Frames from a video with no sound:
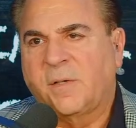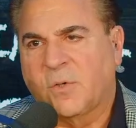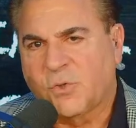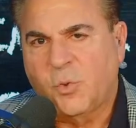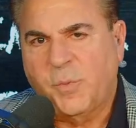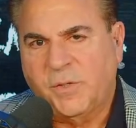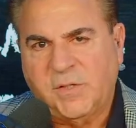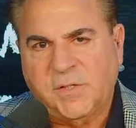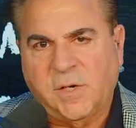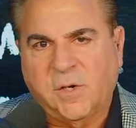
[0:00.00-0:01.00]
There are two
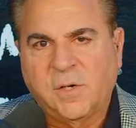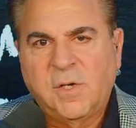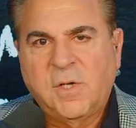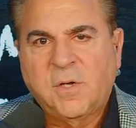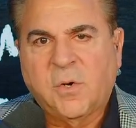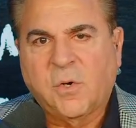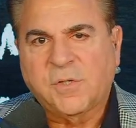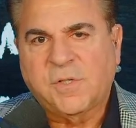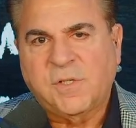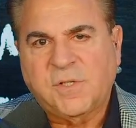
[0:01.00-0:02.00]
buildings there.
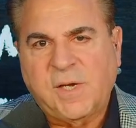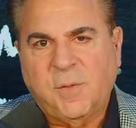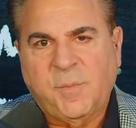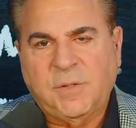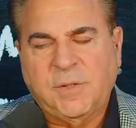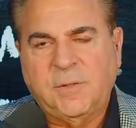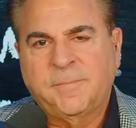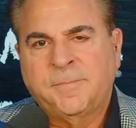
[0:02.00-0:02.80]
Ours is the second building.